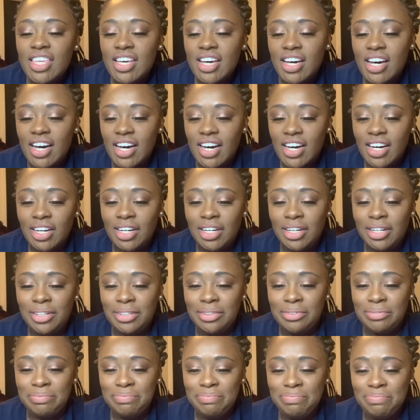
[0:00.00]
the
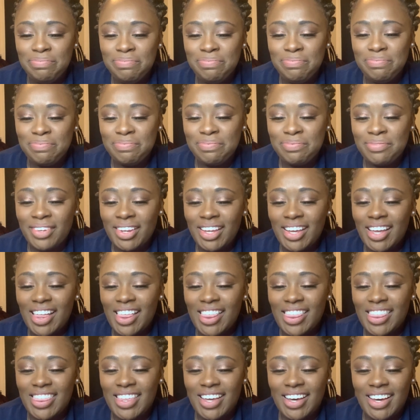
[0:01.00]
um
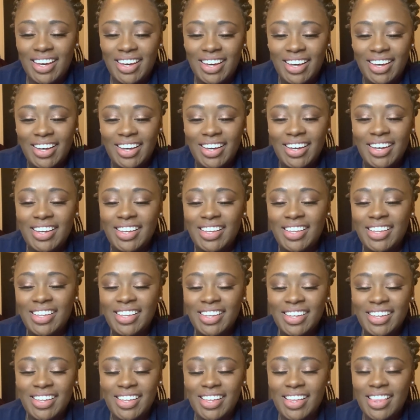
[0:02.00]
the
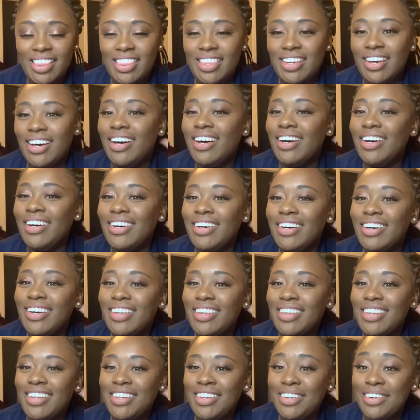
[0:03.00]
the
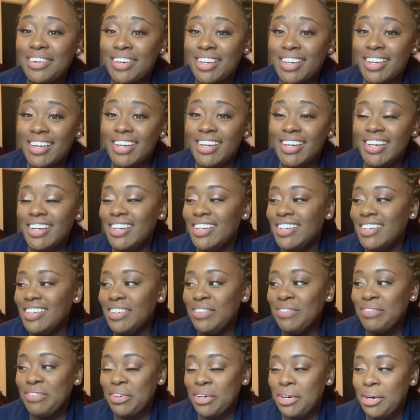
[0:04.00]
the little kid
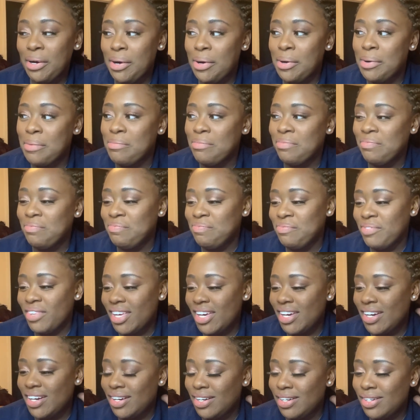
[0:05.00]
from
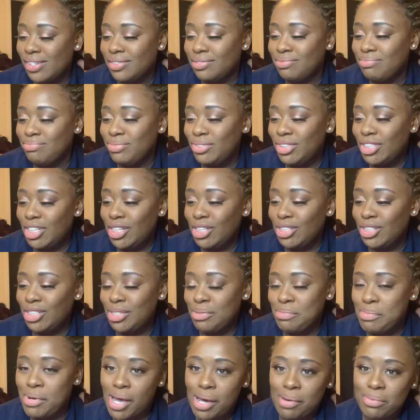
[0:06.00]
um
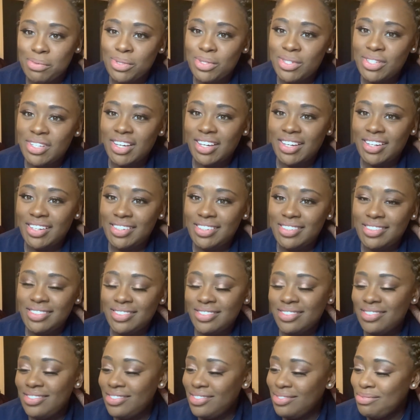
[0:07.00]
church Bible study,
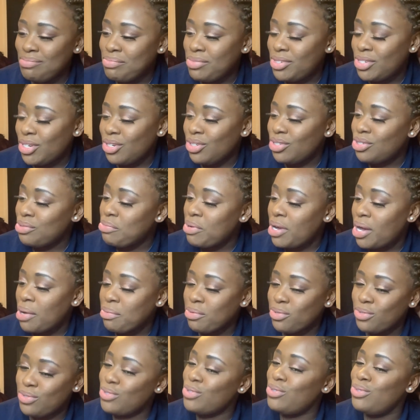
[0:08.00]
church
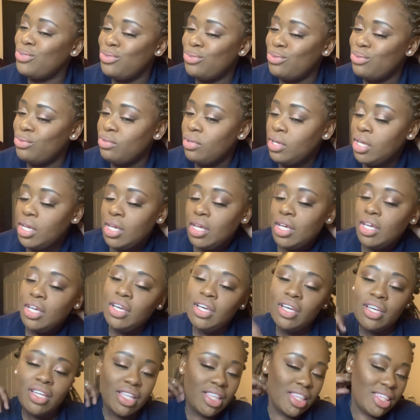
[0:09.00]
Bible school.
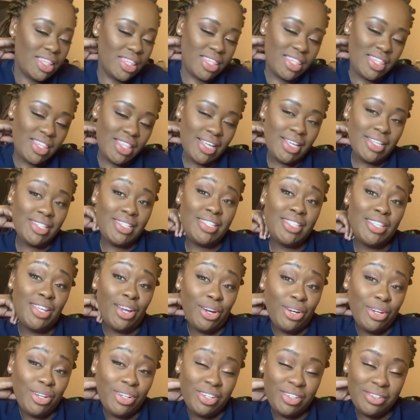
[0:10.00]
This
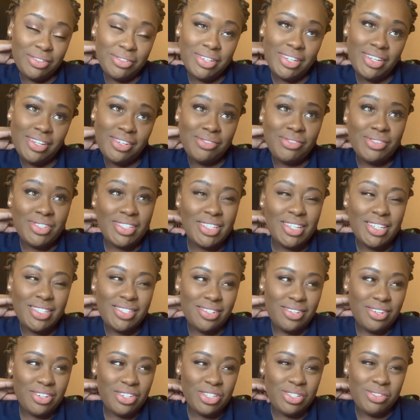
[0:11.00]
nurse well, I wanna say it's a
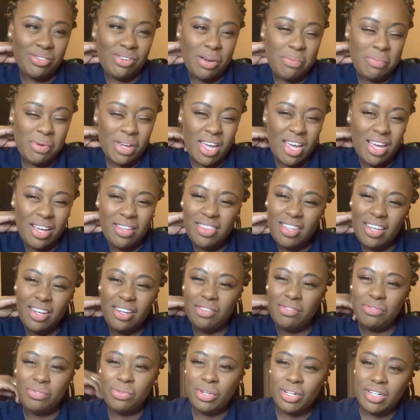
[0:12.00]
nursing room. I can't think
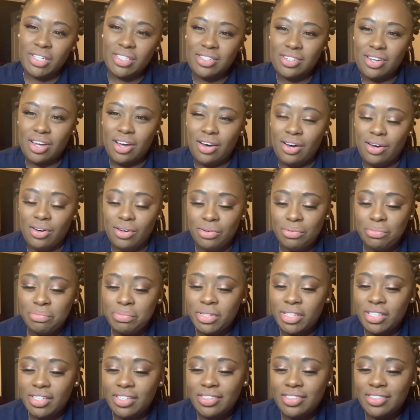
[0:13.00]
of what it's called,
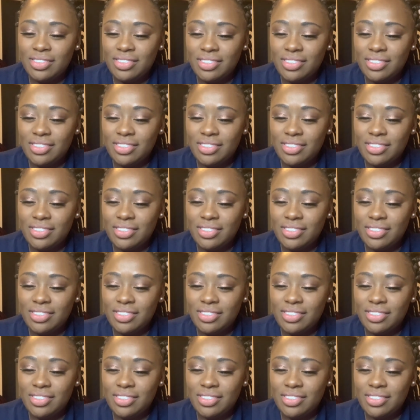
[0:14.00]
but